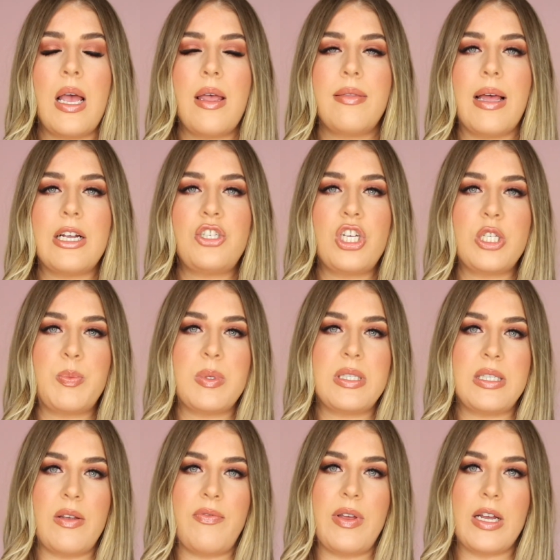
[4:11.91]
that's just
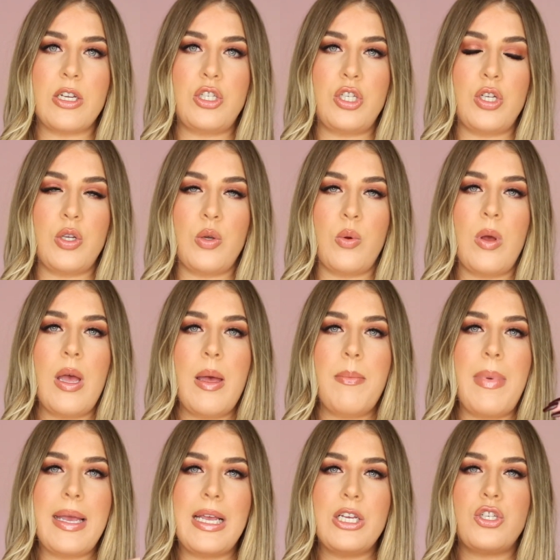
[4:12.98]
specific to
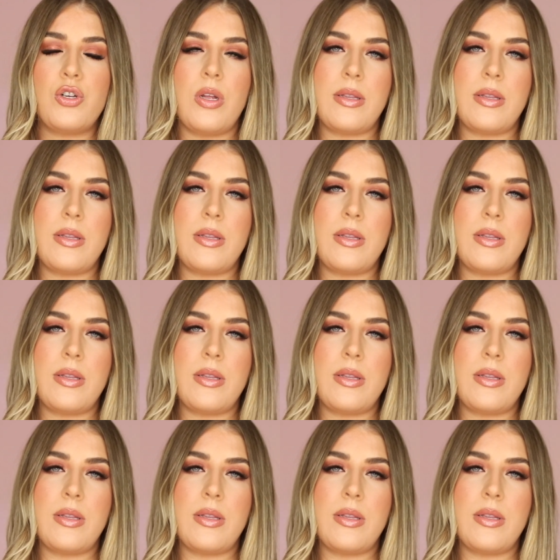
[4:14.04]
making sure